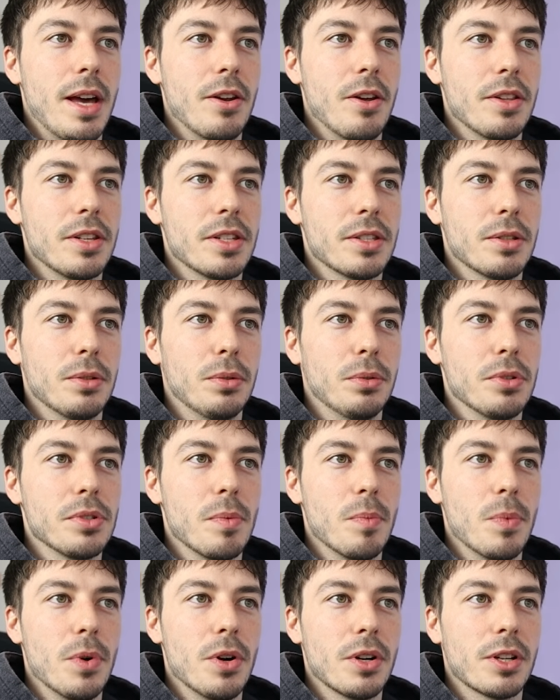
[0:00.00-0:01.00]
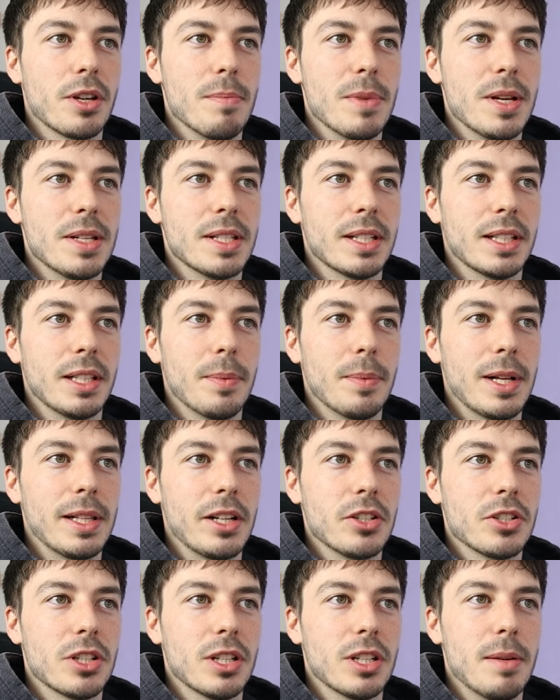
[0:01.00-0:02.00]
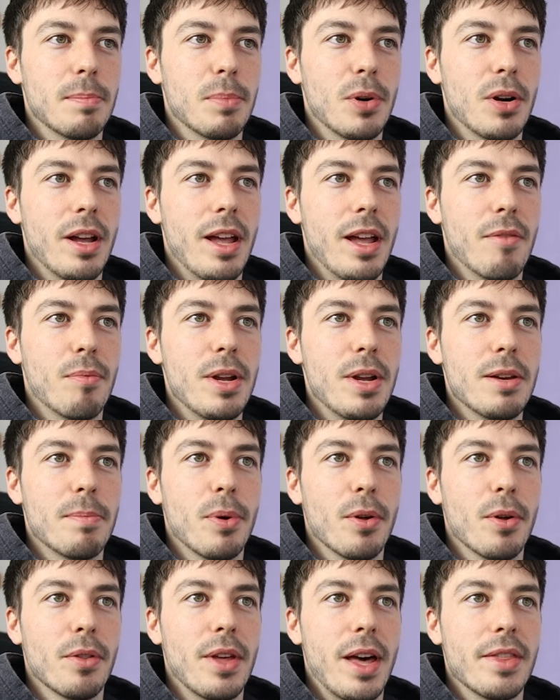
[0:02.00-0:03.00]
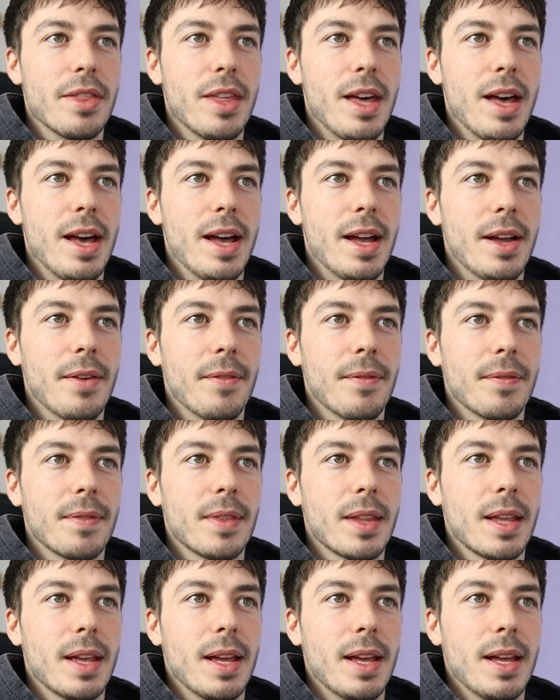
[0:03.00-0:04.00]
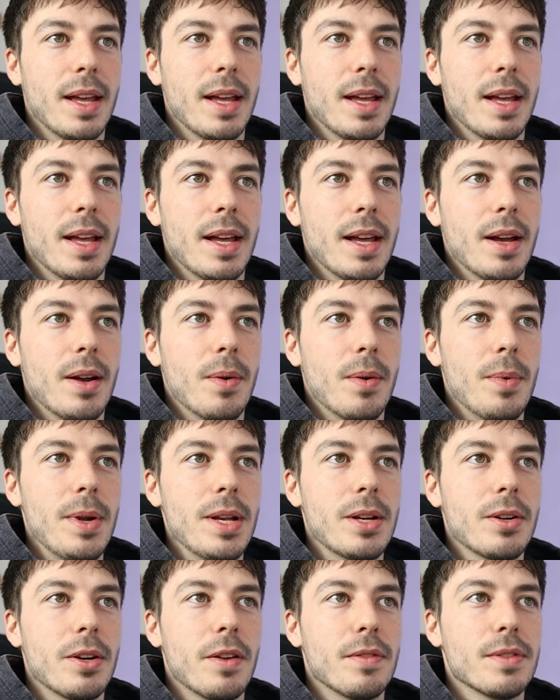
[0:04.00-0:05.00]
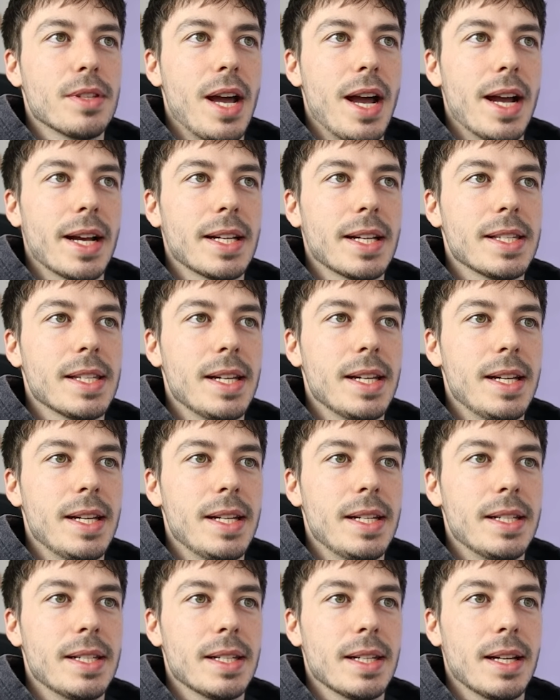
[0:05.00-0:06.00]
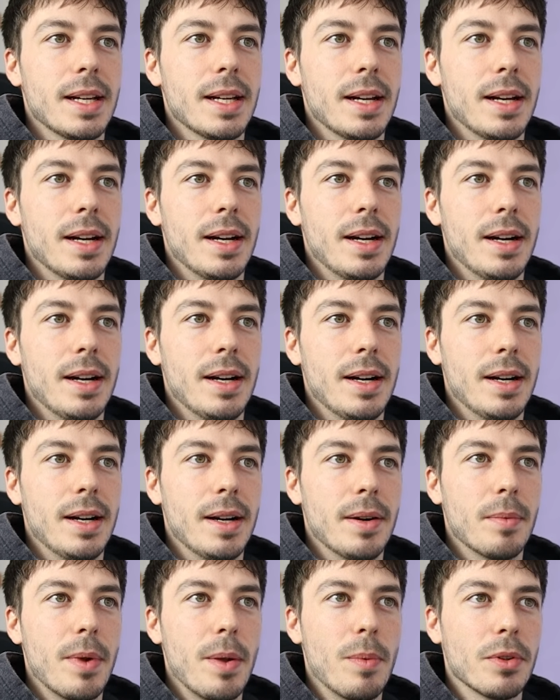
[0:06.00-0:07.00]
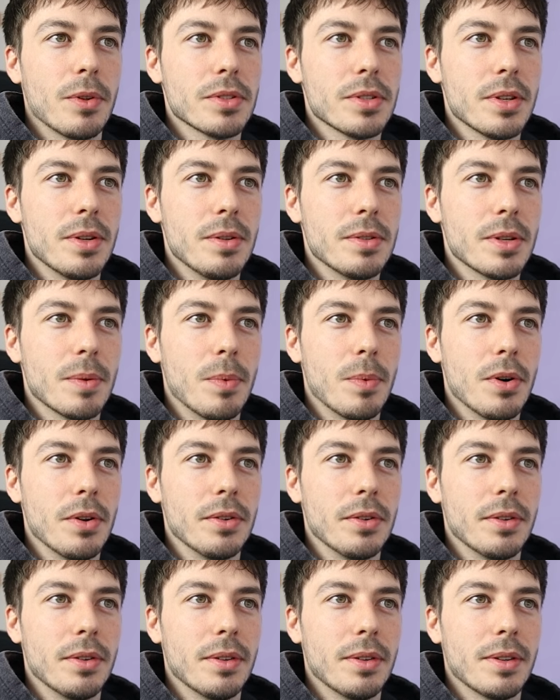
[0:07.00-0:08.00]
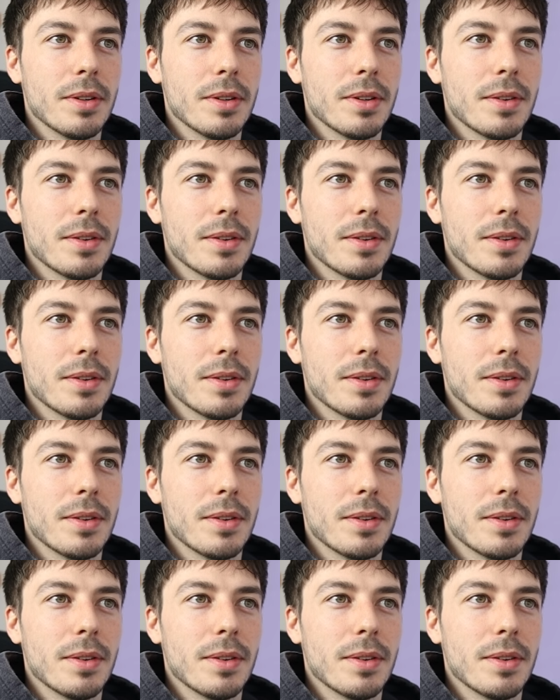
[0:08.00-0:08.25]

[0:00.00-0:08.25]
I know this tool doesn't work amazingly well actually, but if we'd have put that there, we could have targeted, we want 2-to-1,